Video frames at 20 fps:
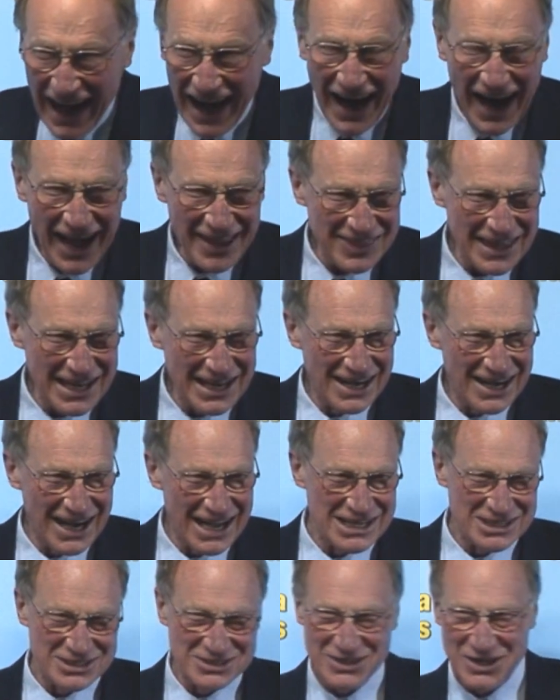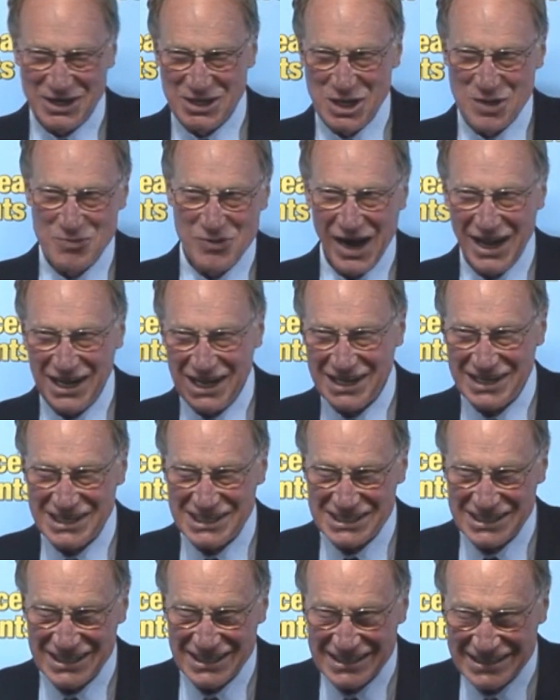I think later on you might get a
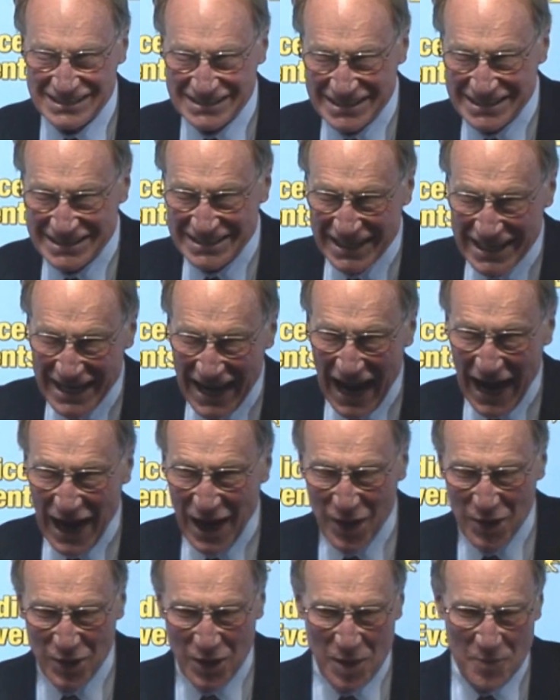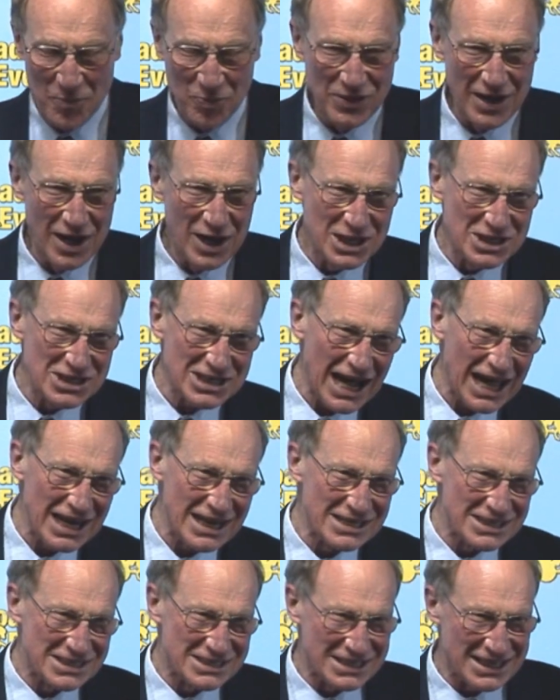chance to see how
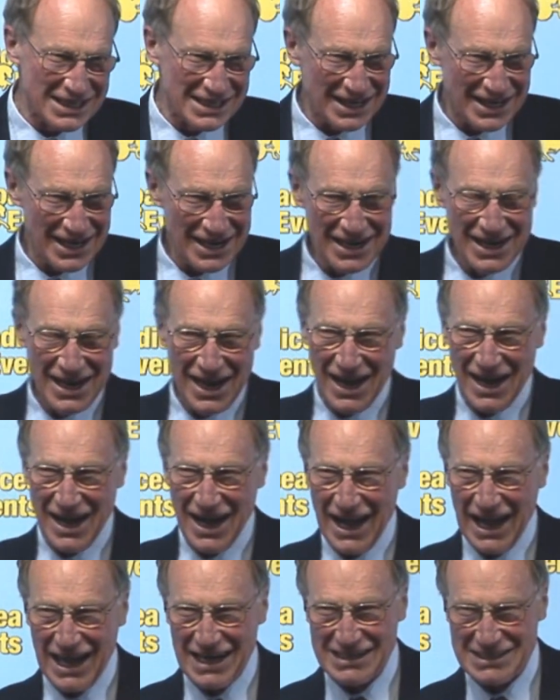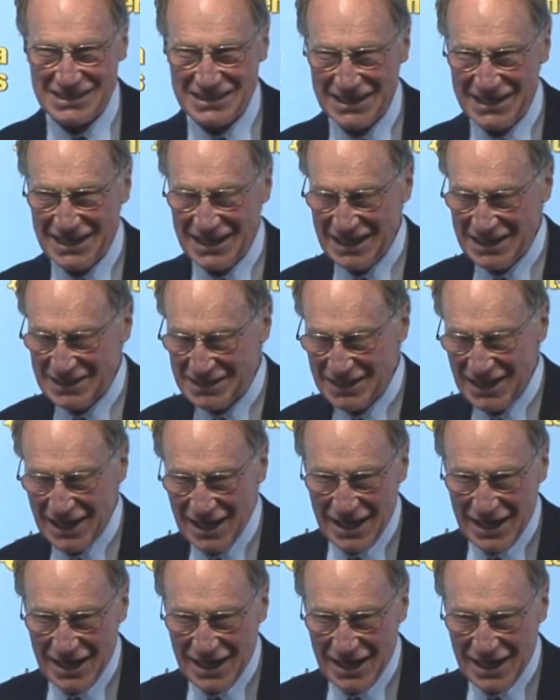talented Alison is.